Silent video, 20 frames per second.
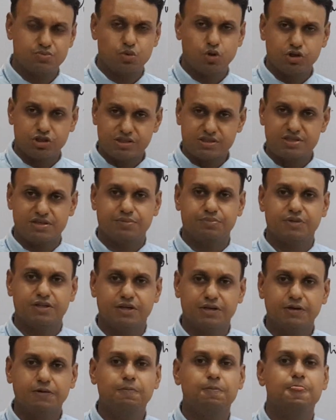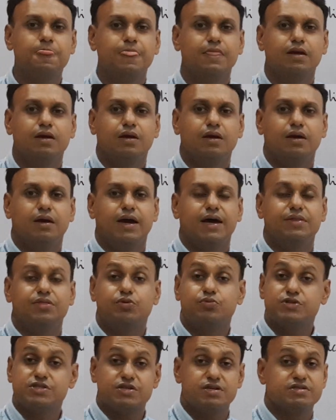washing something, and the
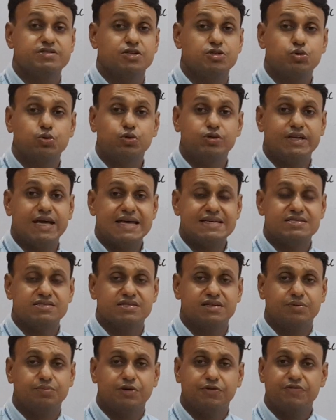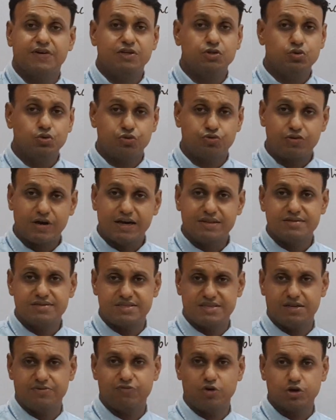results are so dazzling. But when you try the
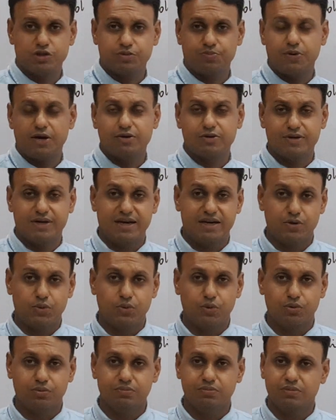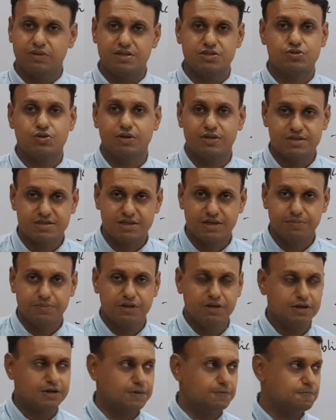same washing powder at home, it's not the same
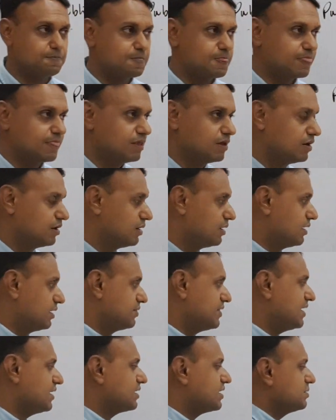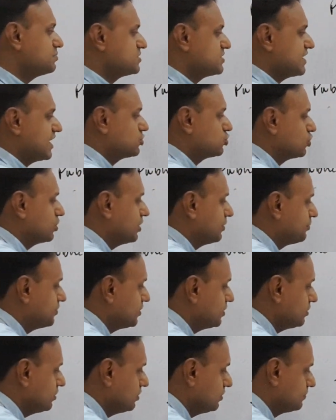thing. Then comes sexual
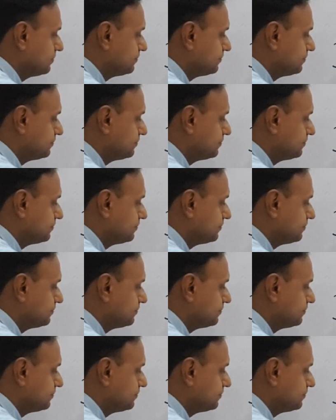appeal.